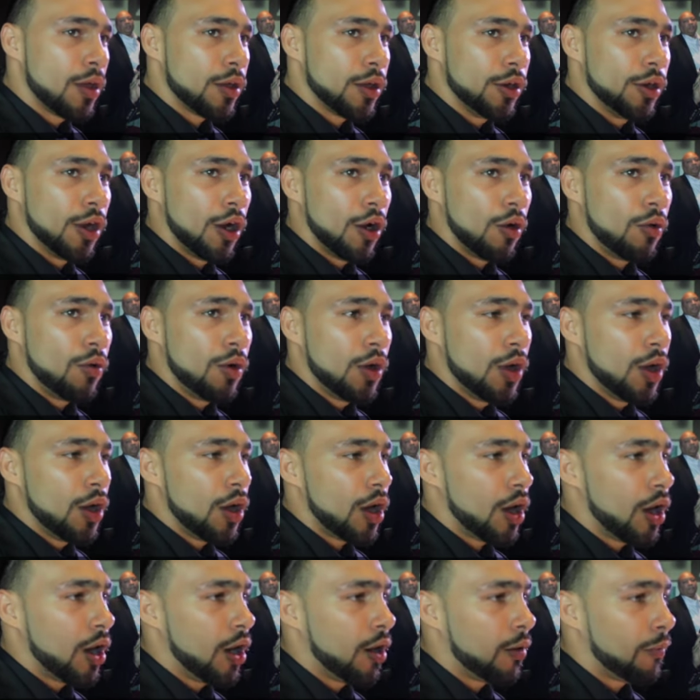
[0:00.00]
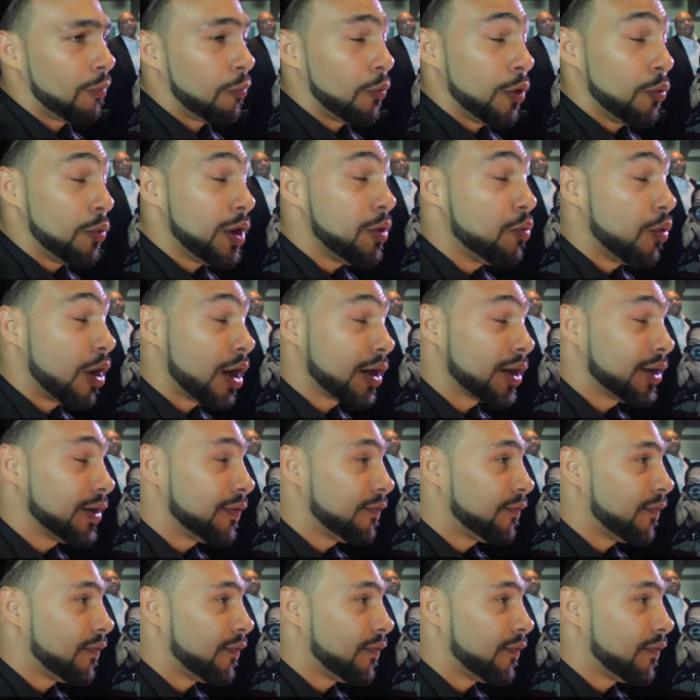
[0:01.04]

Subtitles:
You know, when we wanted